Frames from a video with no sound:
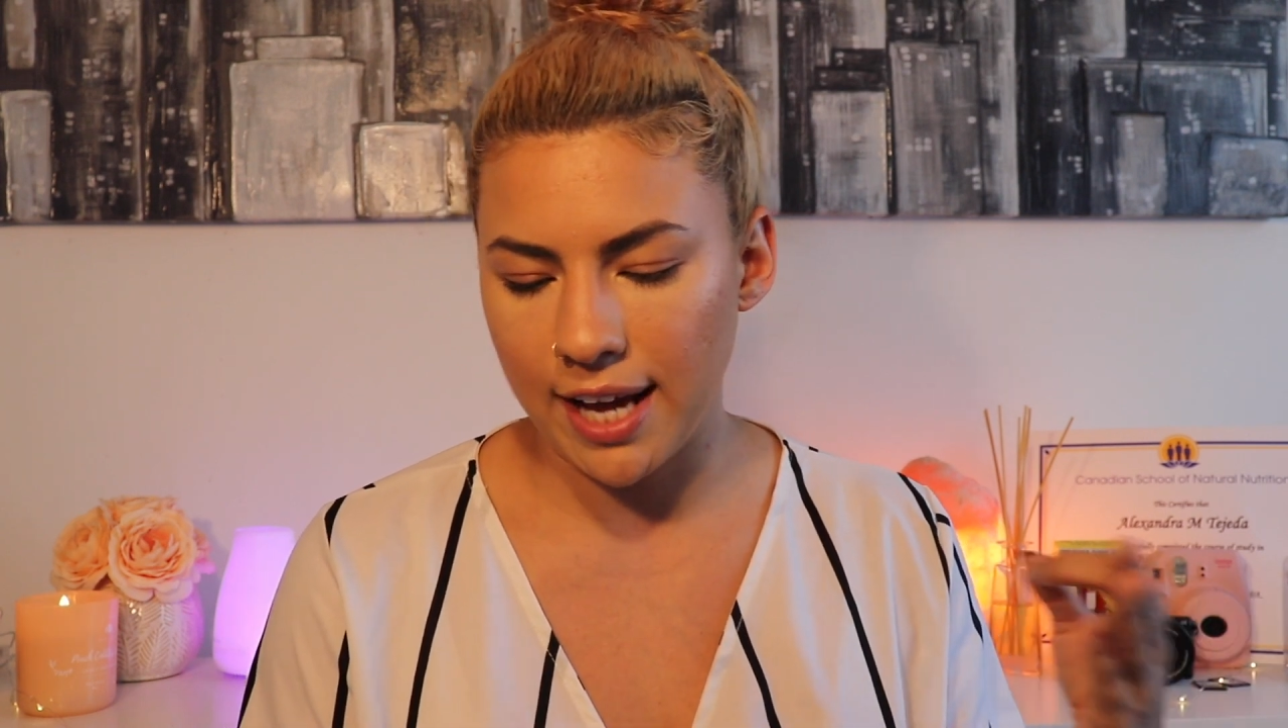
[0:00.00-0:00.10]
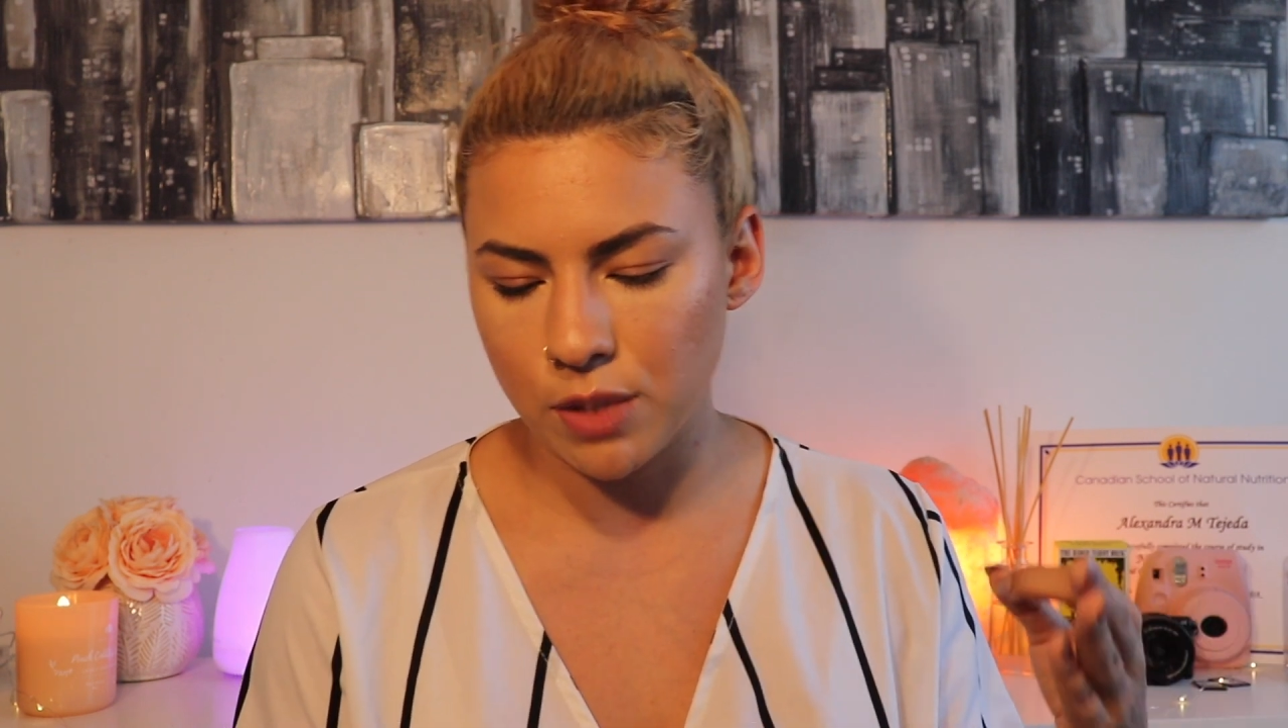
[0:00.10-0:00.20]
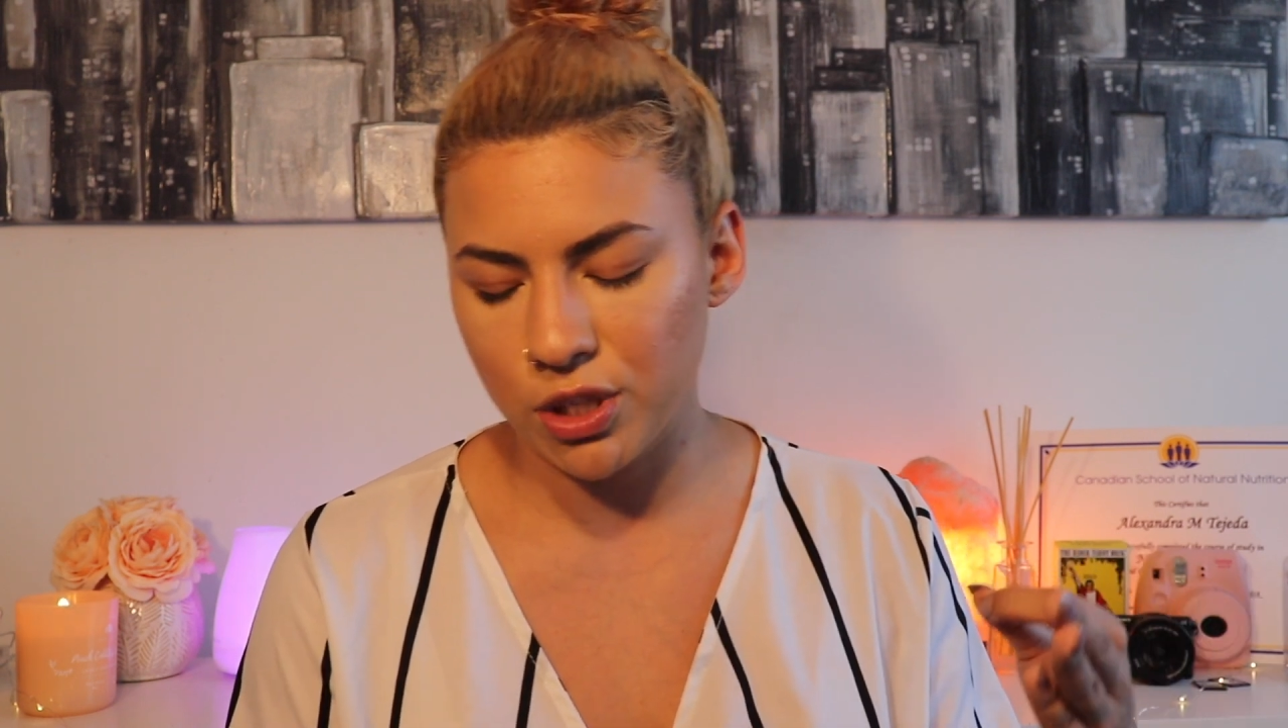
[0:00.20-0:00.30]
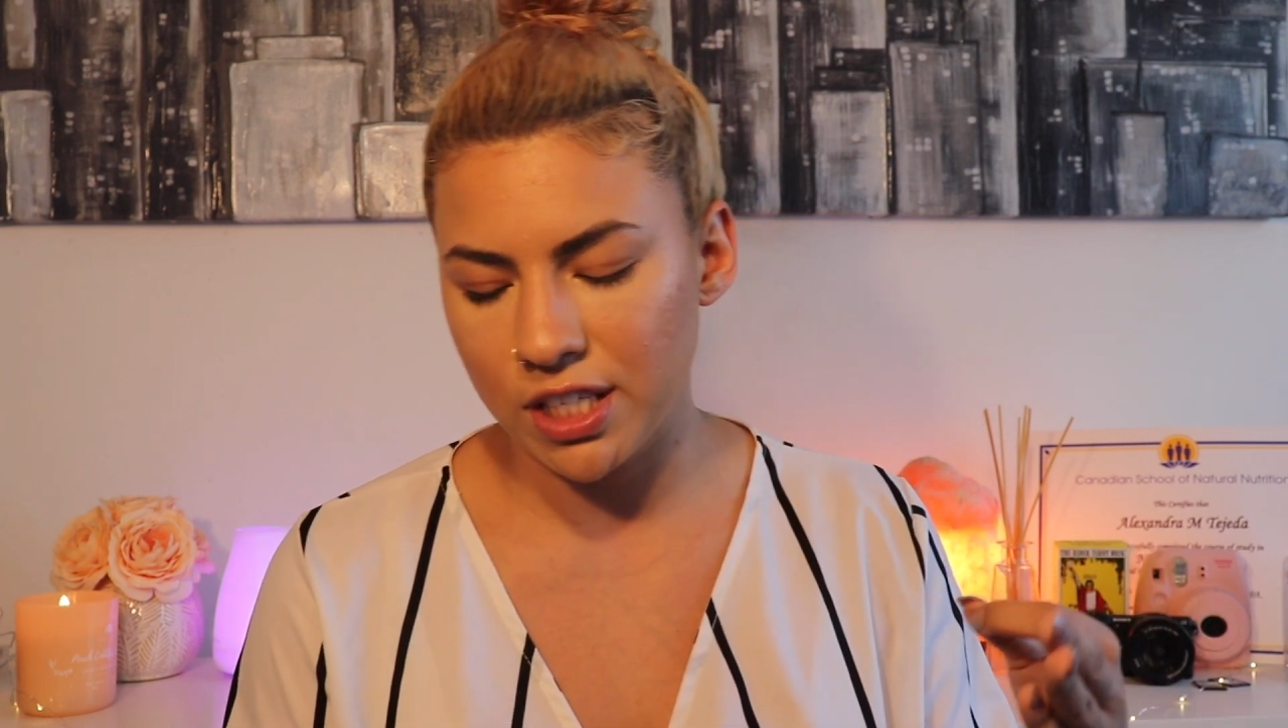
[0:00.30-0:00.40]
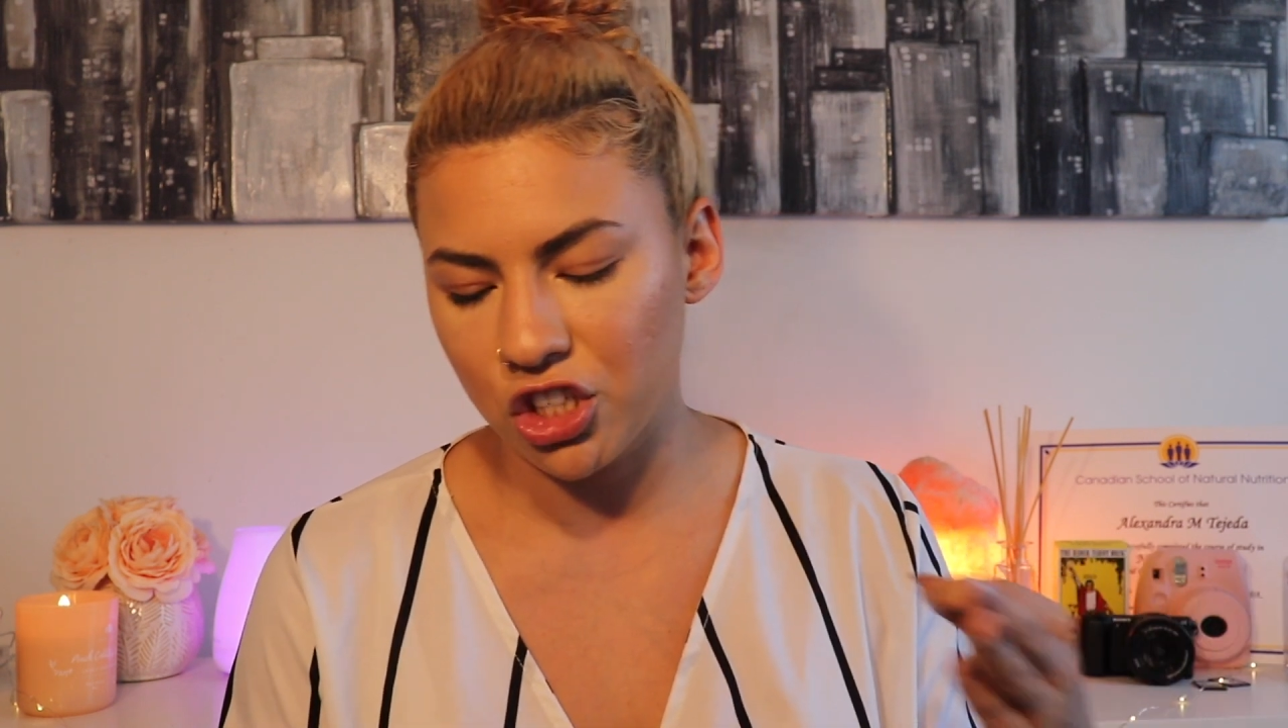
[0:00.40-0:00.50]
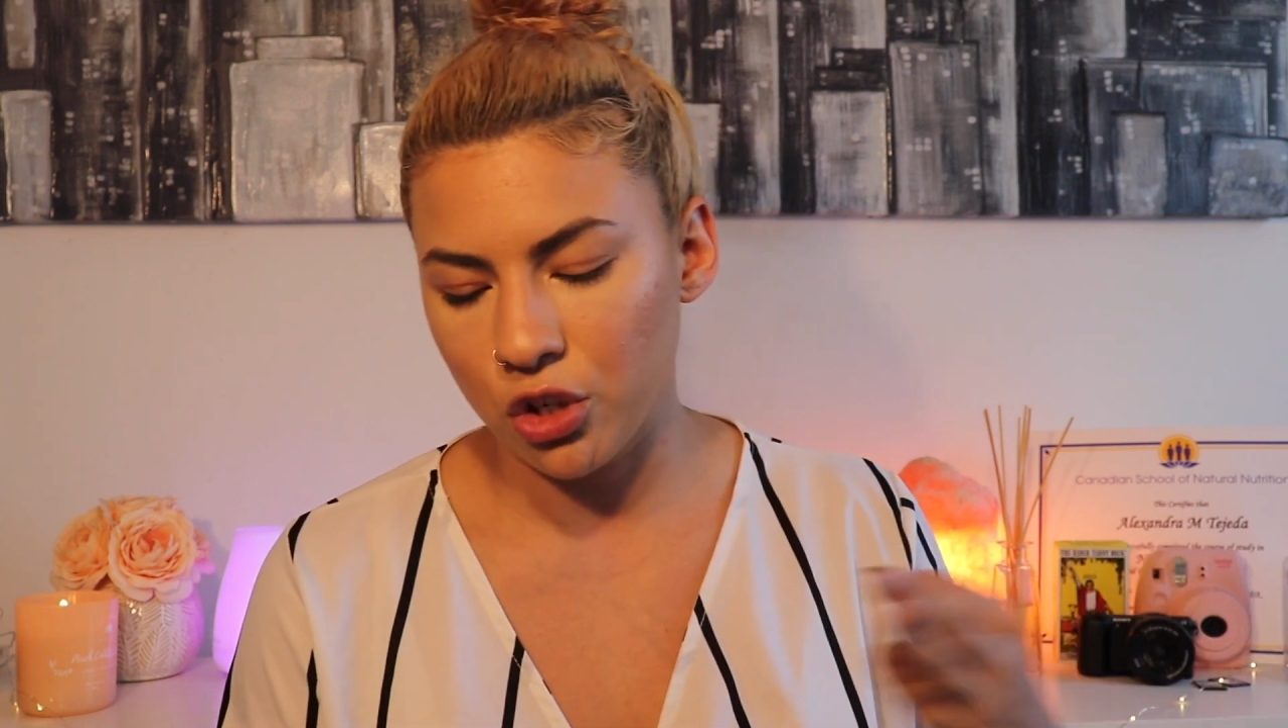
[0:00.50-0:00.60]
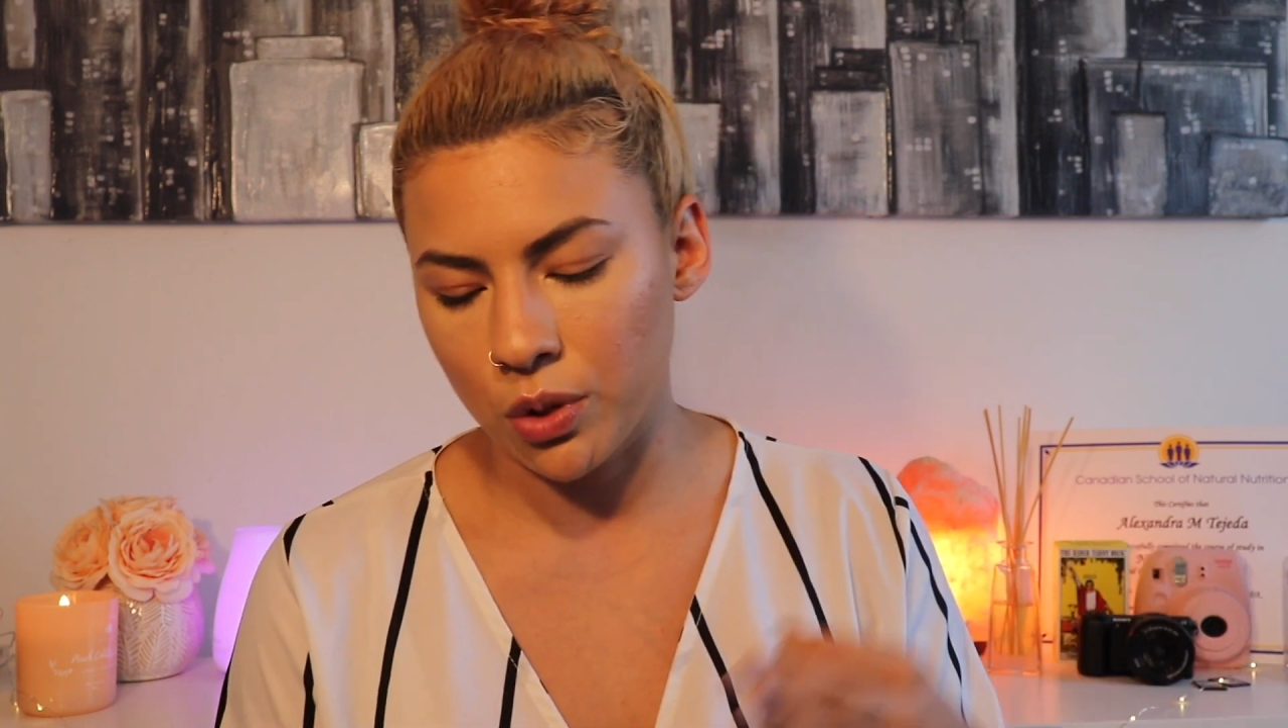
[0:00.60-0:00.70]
exploitation,